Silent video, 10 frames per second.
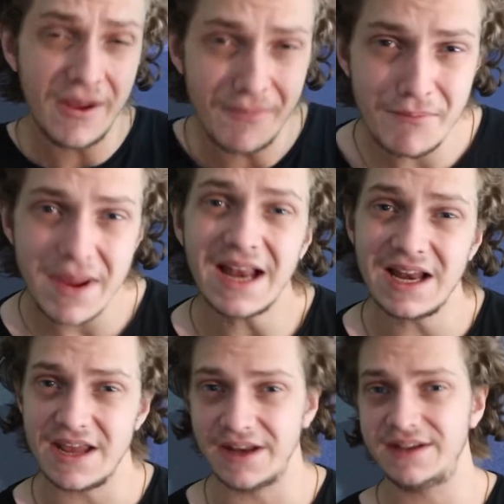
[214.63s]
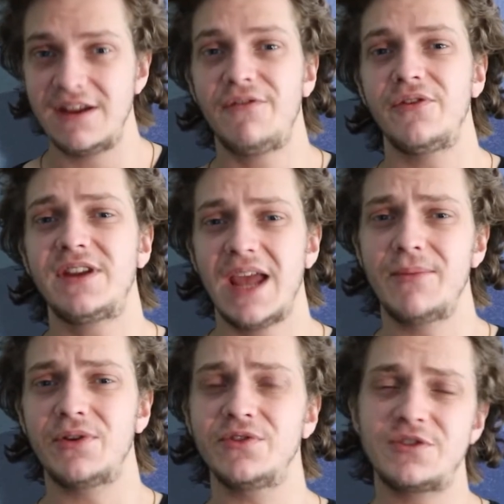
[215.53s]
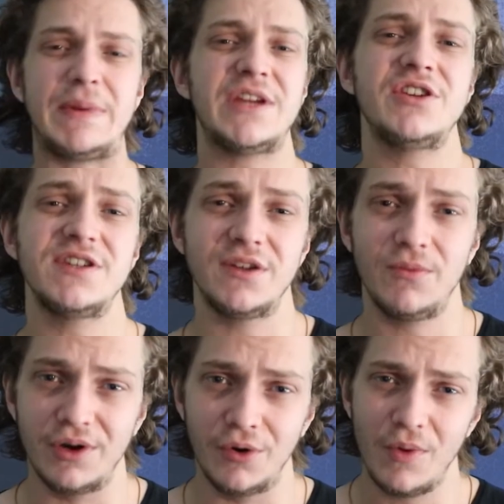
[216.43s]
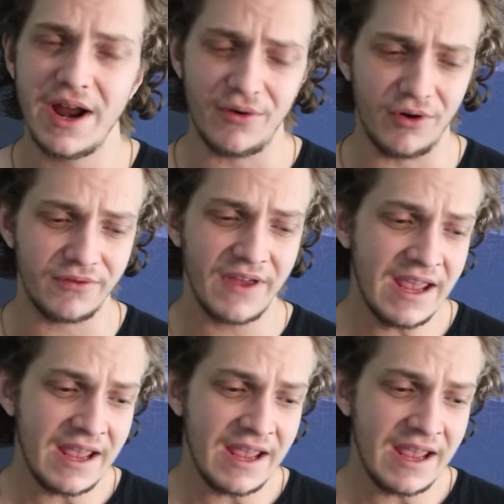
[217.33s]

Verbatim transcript: million different chemical species that we're aware of.